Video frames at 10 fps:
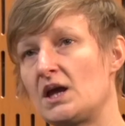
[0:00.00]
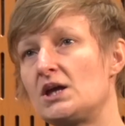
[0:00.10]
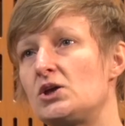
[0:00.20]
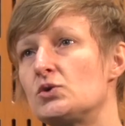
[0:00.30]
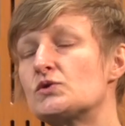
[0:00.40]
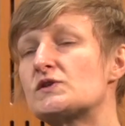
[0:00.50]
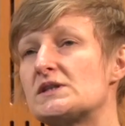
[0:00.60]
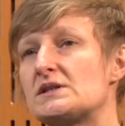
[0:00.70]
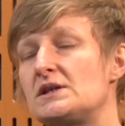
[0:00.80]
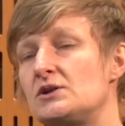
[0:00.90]

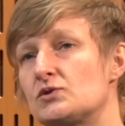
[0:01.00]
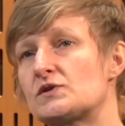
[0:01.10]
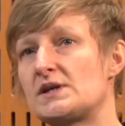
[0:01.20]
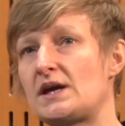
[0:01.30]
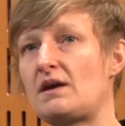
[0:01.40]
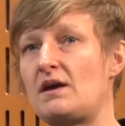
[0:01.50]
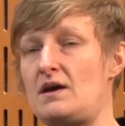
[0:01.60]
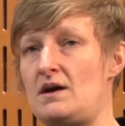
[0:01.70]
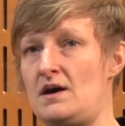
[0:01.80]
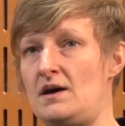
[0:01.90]
using, using
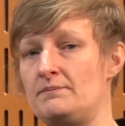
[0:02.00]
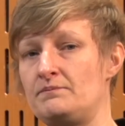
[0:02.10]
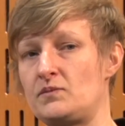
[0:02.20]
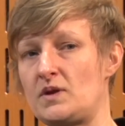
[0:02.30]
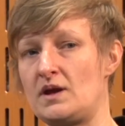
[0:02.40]
um,